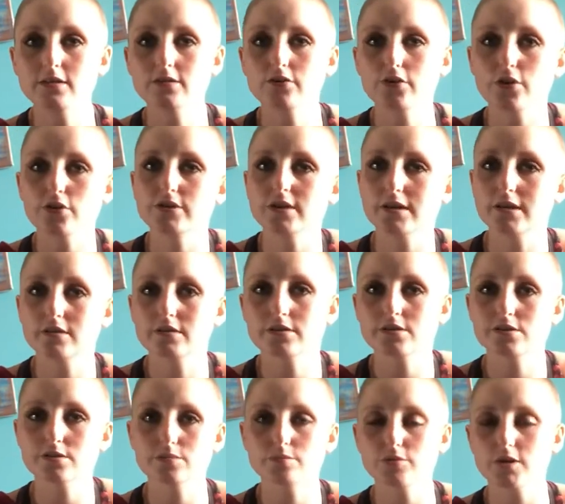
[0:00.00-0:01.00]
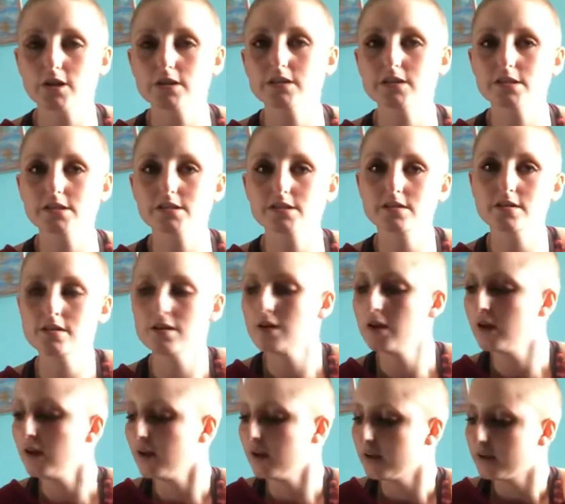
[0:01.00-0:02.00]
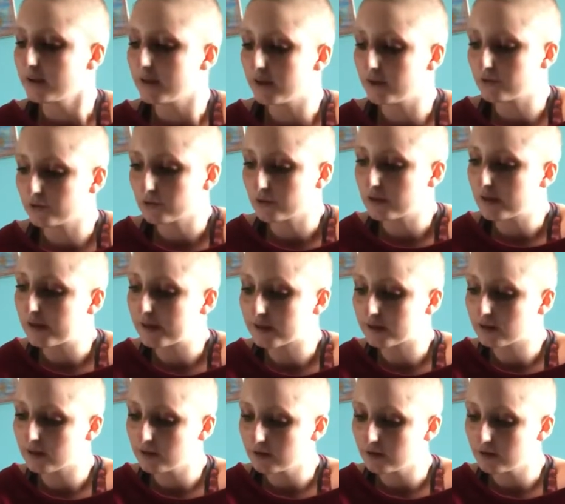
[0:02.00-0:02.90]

go down as you practice. Now your leg